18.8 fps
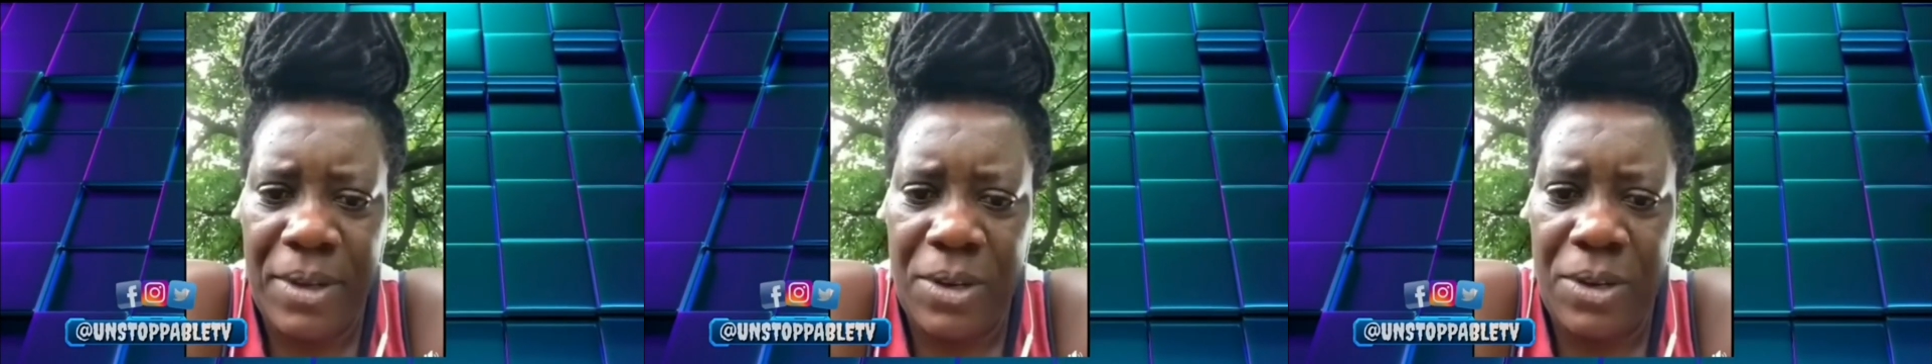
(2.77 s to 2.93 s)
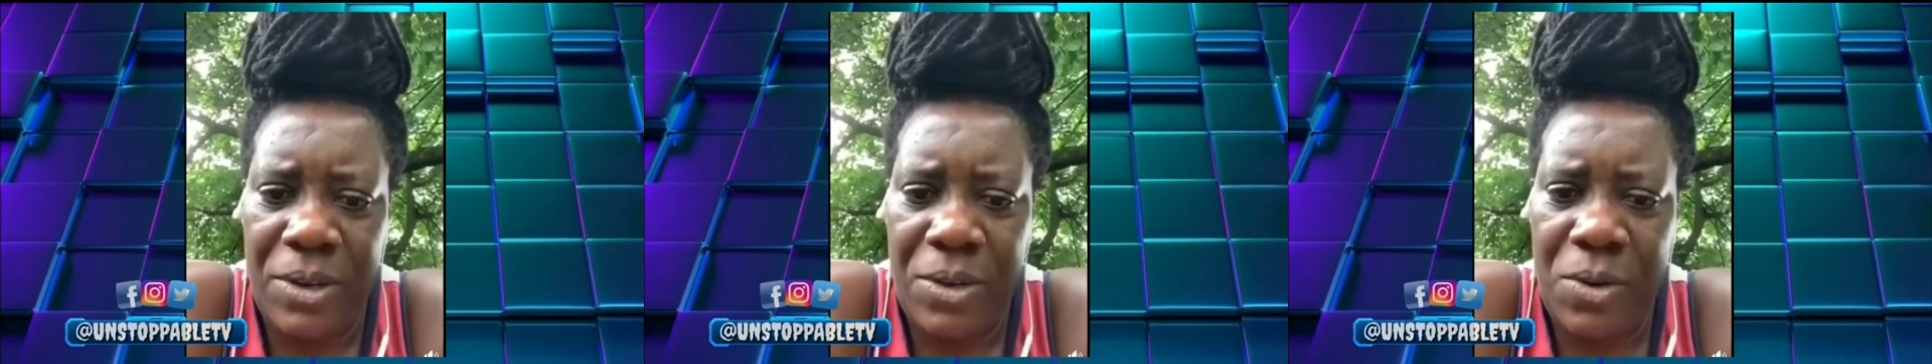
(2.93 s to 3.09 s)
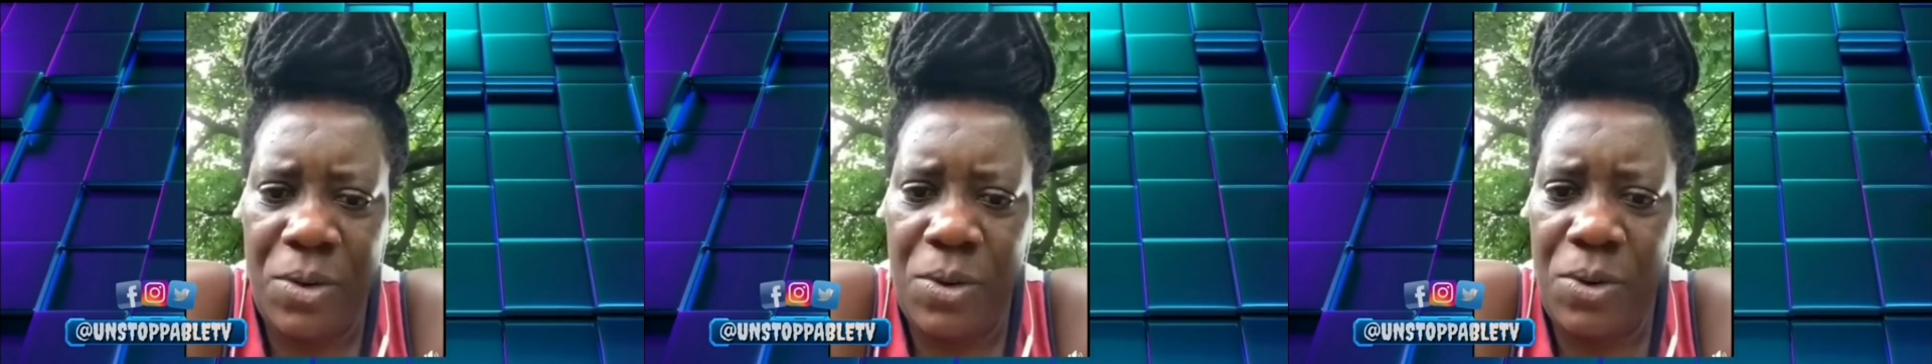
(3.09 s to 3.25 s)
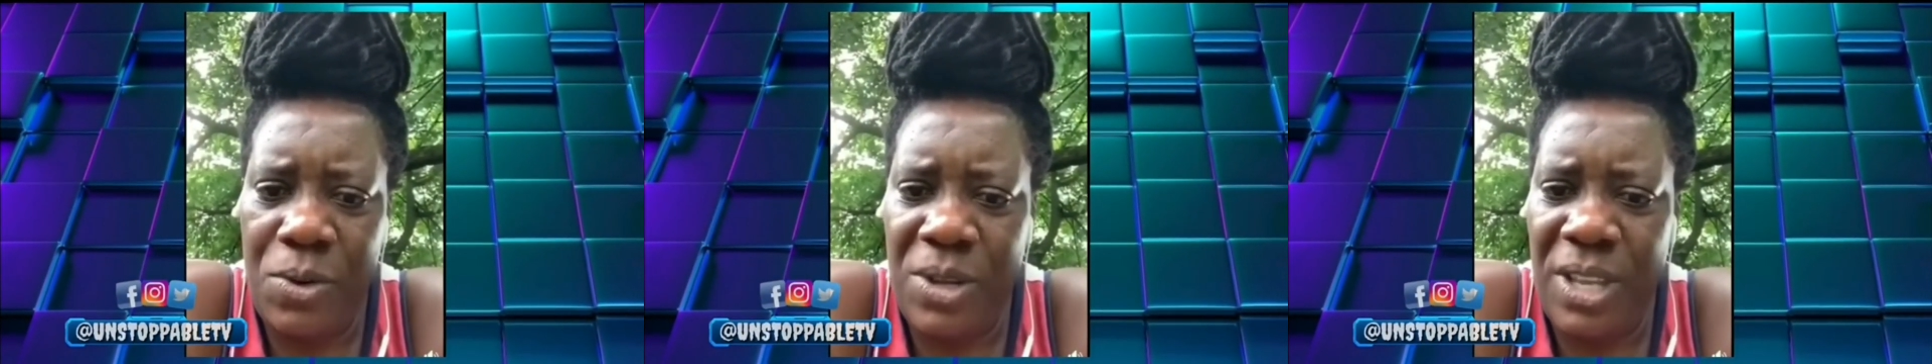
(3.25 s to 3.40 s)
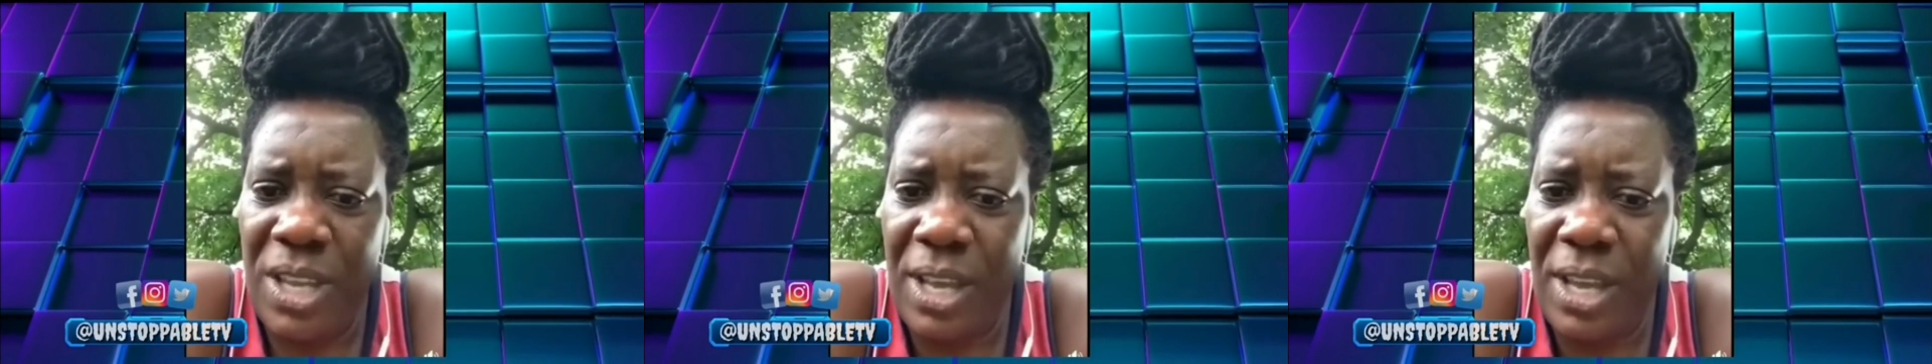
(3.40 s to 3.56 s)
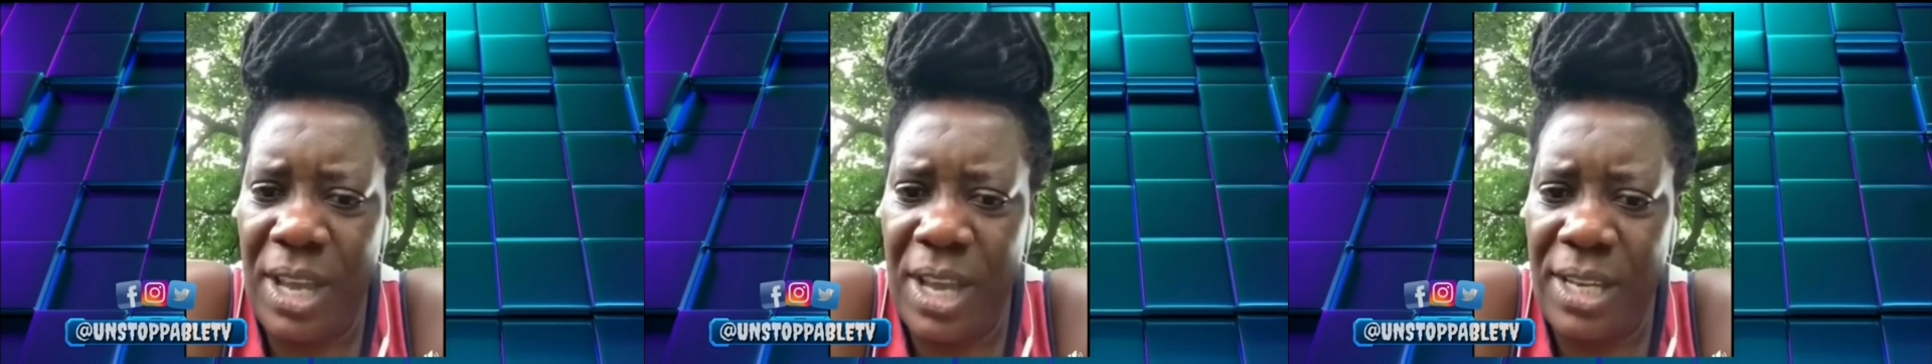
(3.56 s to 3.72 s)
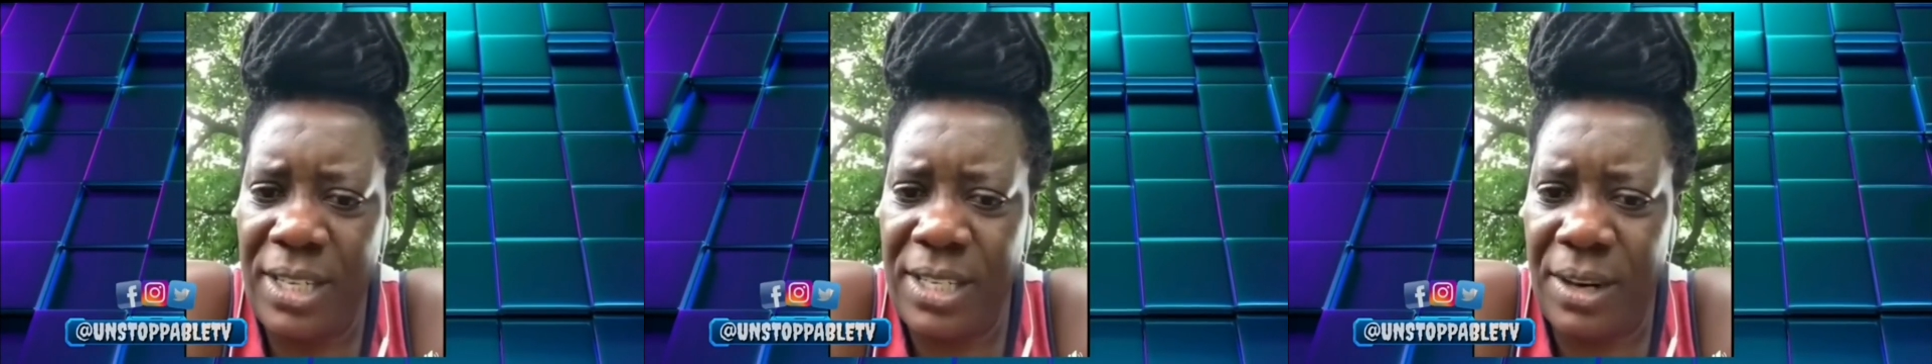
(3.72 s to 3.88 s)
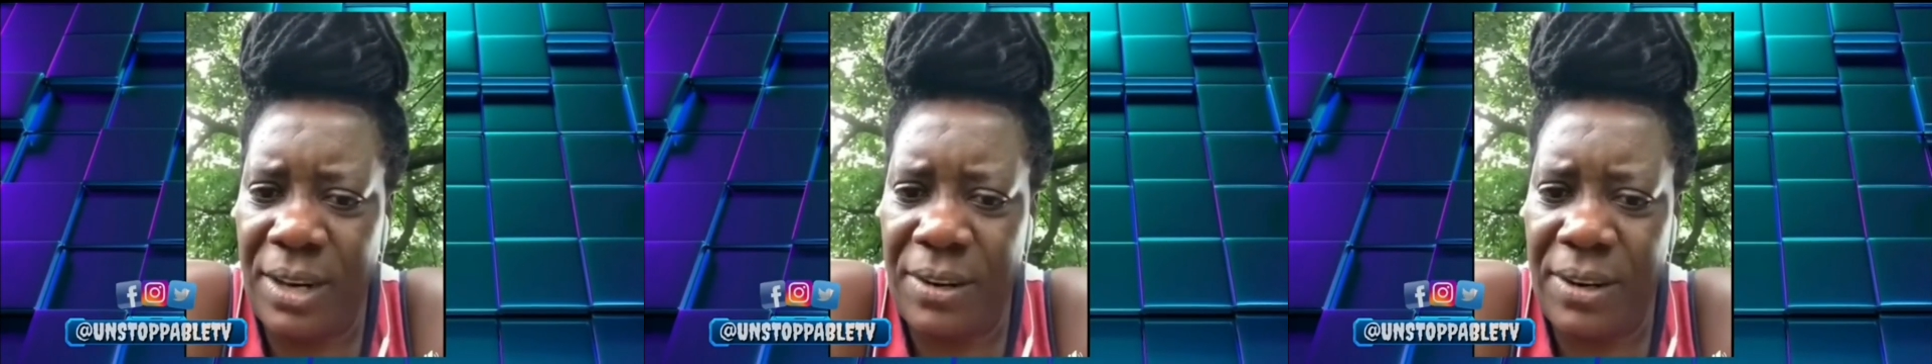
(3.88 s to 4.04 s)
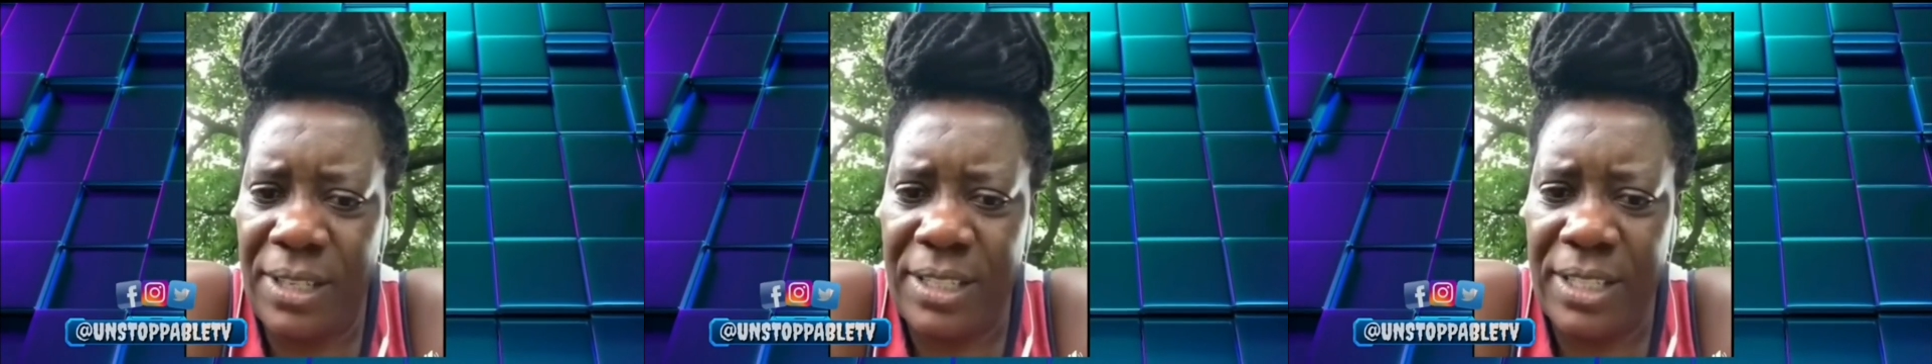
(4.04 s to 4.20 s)
who gave
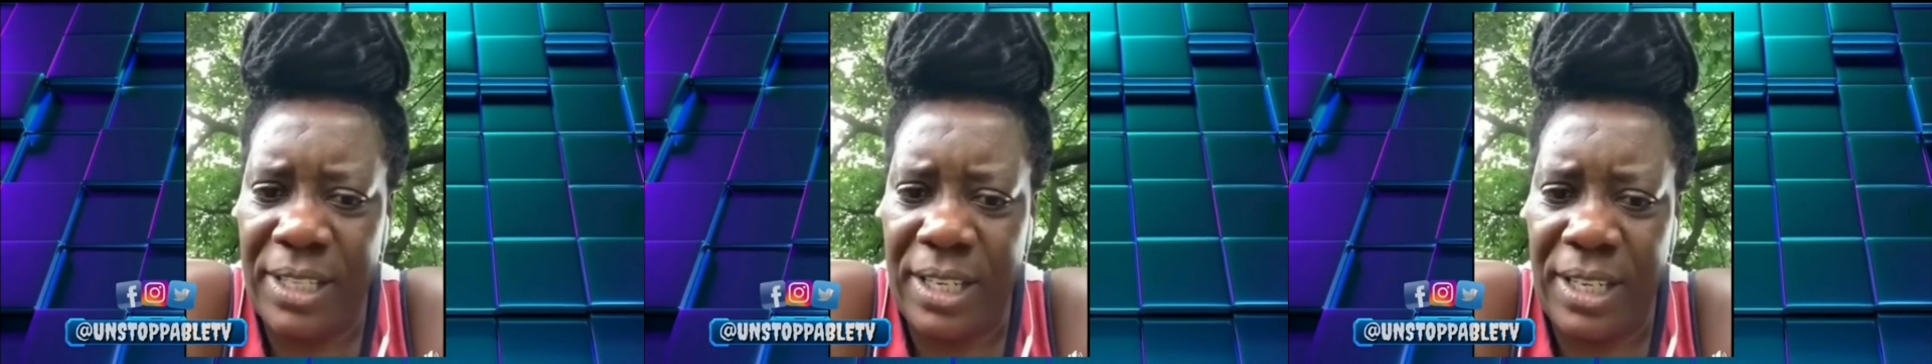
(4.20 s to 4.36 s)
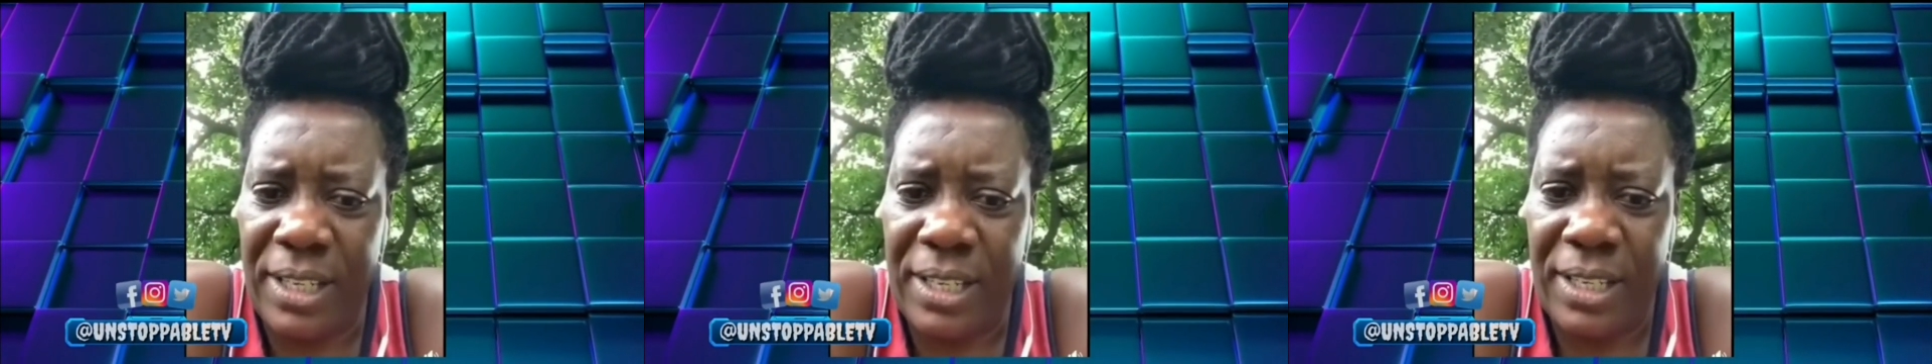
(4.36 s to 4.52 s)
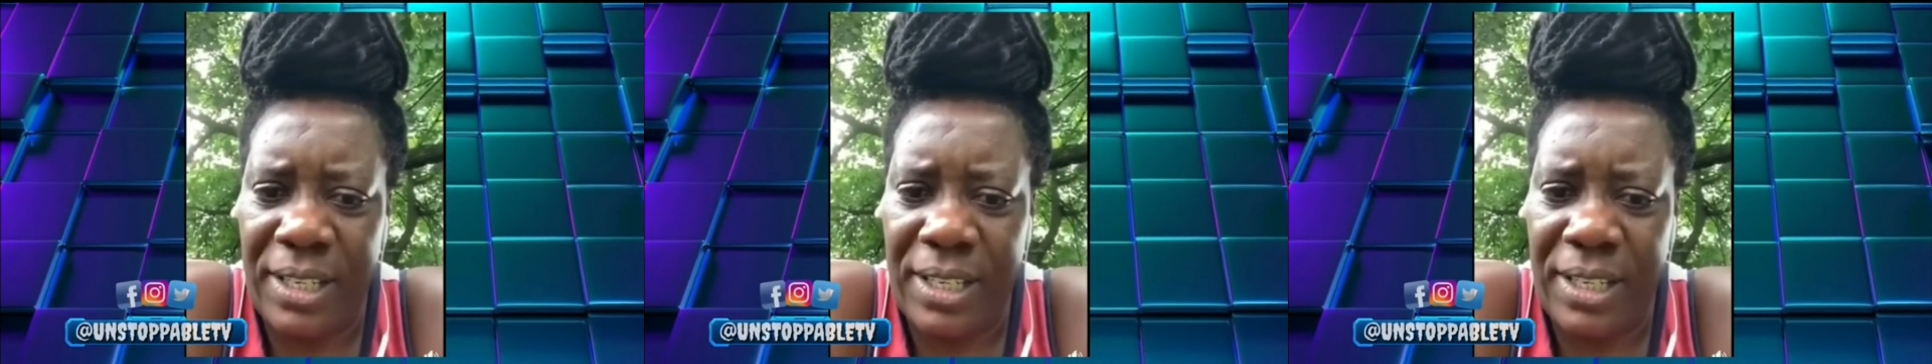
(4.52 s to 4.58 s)
authority